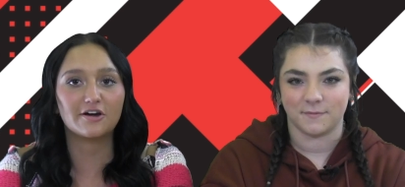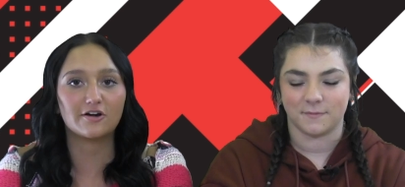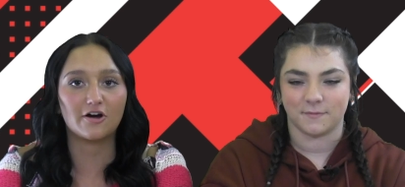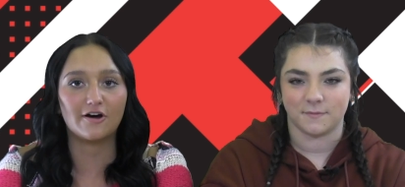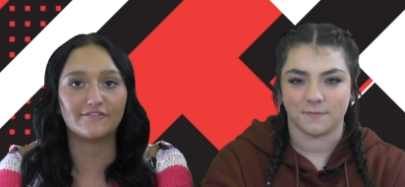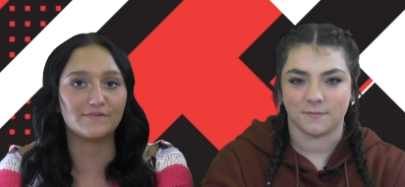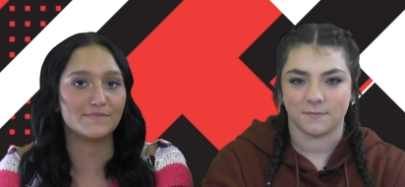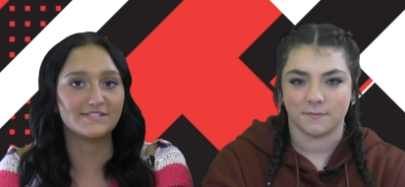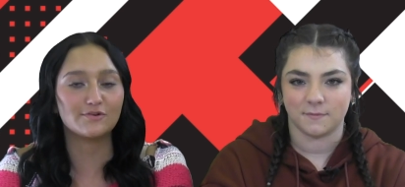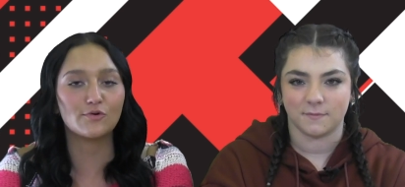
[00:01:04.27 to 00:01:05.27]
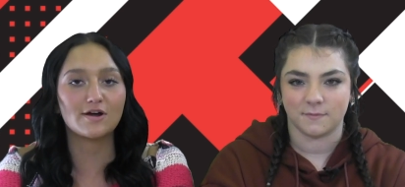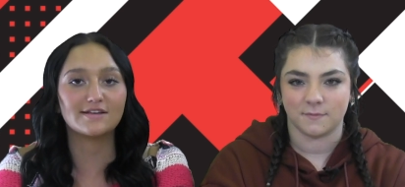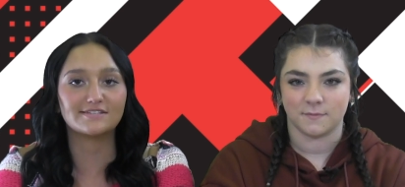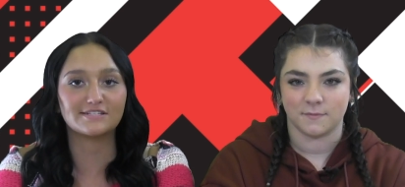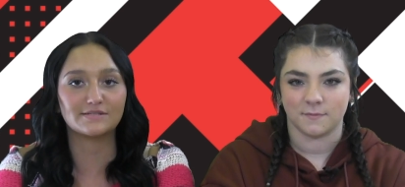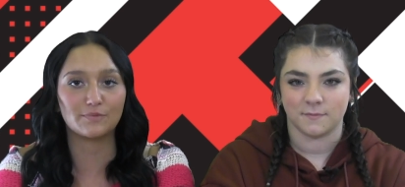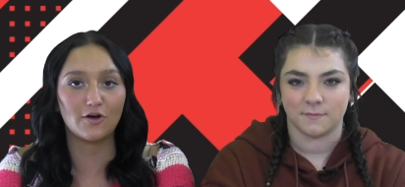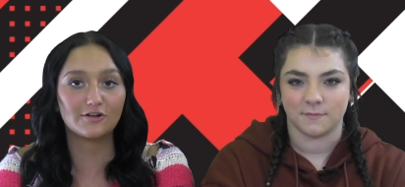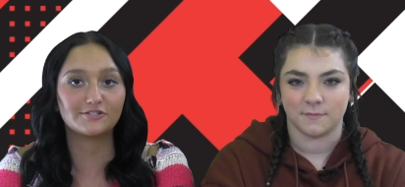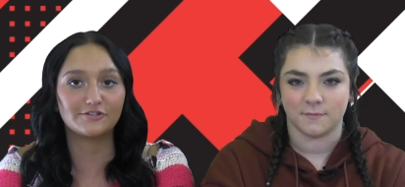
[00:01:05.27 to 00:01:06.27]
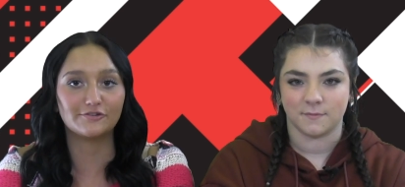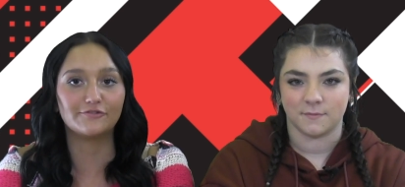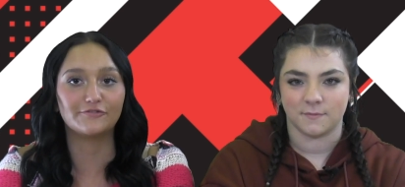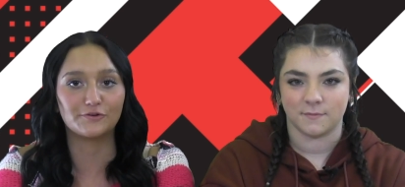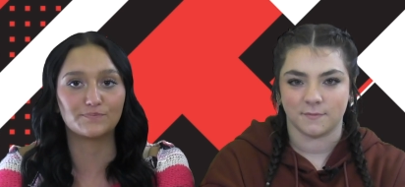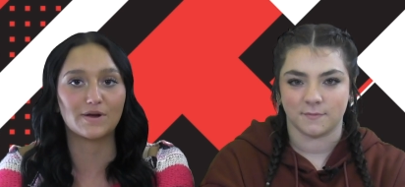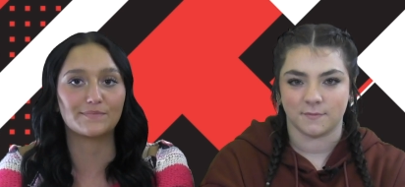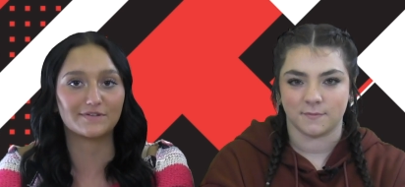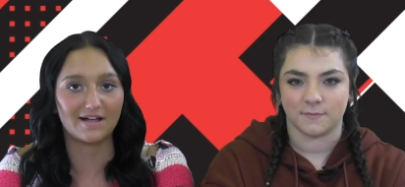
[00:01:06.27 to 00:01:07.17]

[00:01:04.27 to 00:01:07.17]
Speaker 1: cook-off in Miss Juarez's Block 2 food prep